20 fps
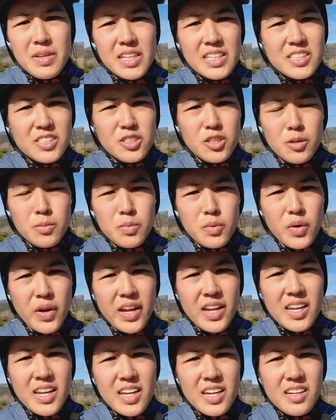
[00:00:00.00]
it stopped
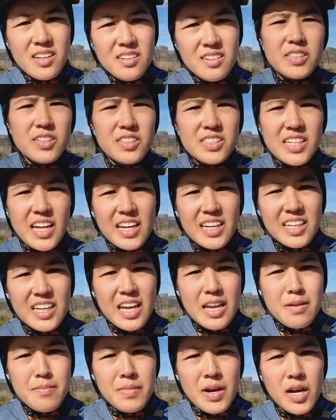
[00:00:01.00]
raining, the sun
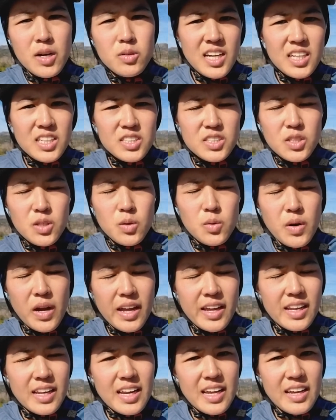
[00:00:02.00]
came out, so
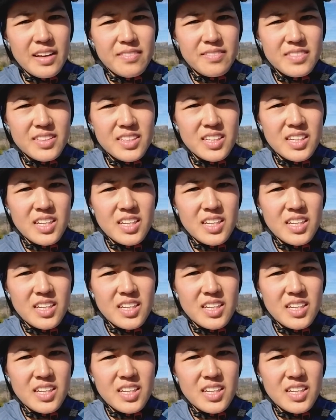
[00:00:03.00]
I left